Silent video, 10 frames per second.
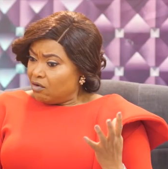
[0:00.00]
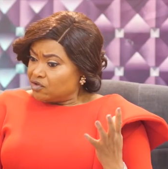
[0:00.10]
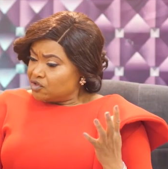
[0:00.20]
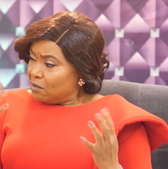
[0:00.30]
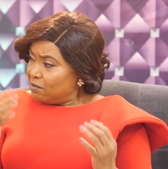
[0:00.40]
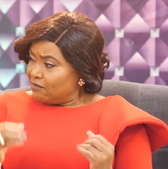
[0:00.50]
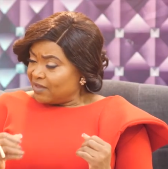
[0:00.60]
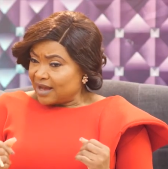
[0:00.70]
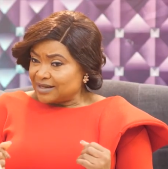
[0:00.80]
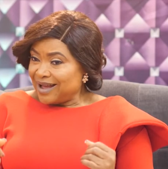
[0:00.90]
on top of
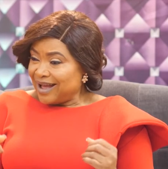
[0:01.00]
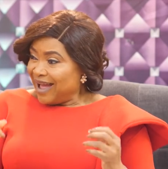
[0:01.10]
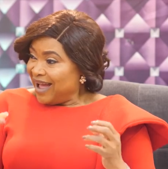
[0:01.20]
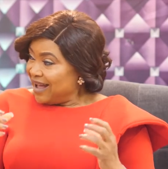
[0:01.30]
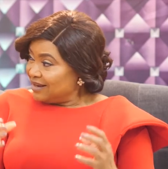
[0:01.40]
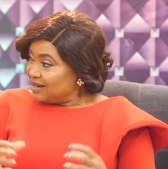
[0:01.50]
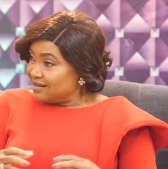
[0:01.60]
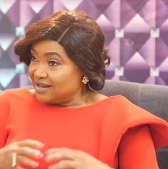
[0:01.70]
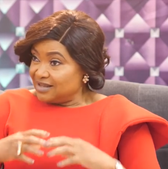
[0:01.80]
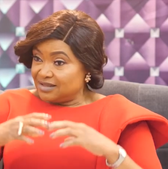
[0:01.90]
that, add
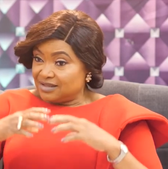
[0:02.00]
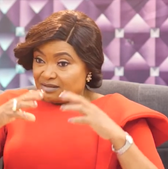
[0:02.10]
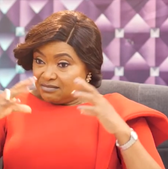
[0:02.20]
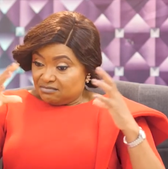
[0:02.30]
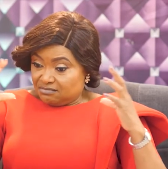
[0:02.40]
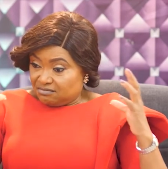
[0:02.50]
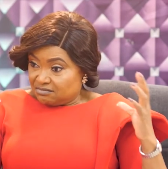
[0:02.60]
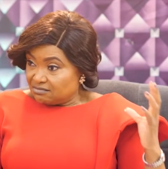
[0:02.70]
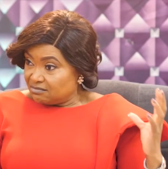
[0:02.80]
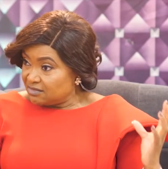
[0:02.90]
this
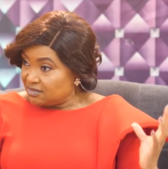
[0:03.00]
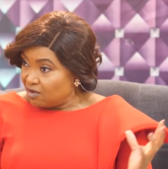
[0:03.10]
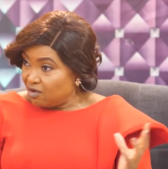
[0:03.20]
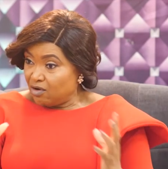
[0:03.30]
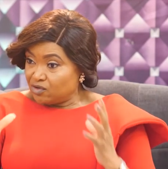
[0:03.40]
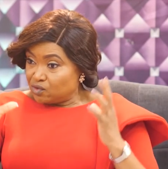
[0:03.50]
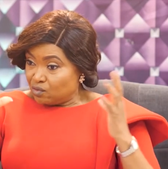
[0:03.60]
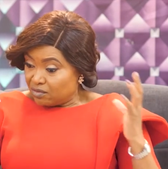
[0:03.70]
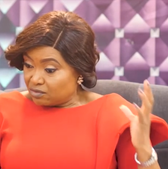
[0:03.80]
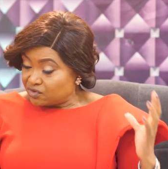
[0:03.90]

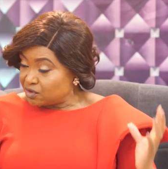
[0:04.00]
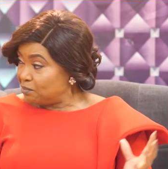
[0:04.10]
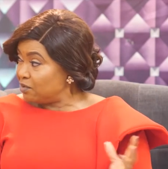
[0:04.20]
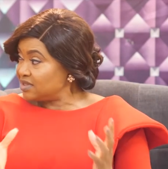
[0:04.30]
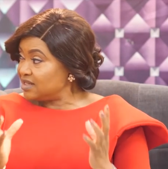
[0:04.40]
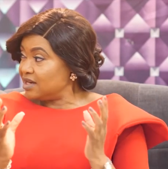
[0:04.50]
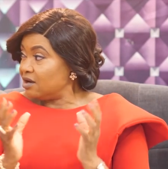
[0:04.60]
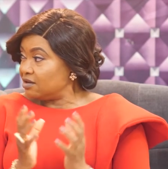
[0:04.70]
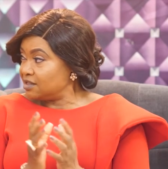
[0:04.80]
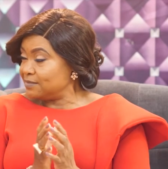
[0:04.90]
also supporting
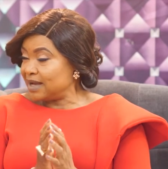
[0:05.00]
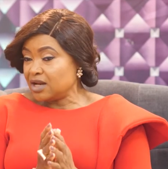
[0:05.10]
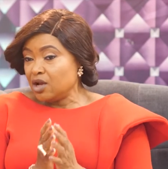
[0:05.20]
the husband